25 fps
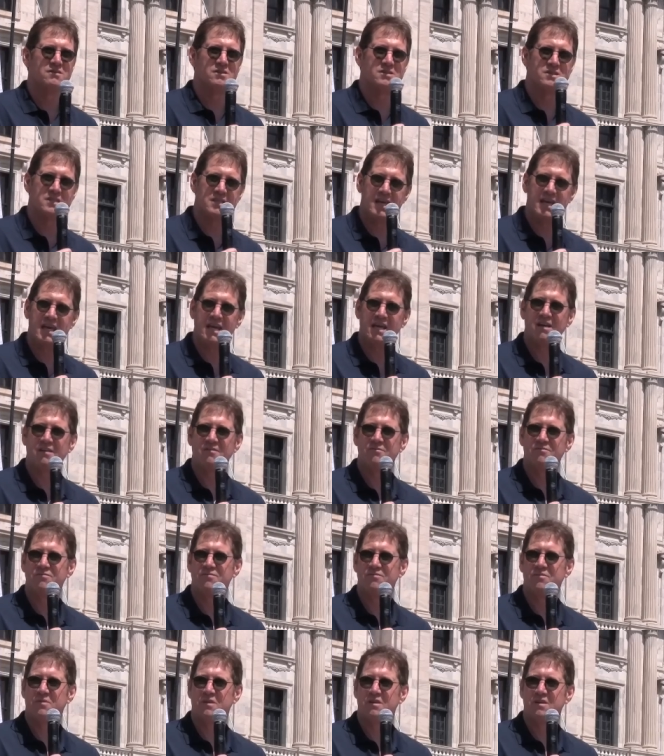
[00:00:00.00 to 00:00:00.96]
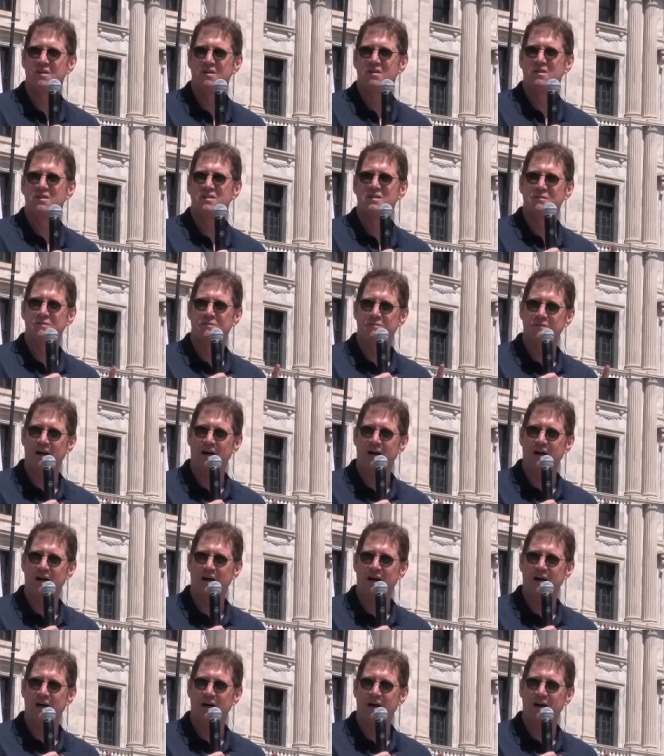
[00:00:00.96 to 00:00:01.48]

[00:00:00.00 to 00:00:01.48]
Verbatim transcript: to seek, to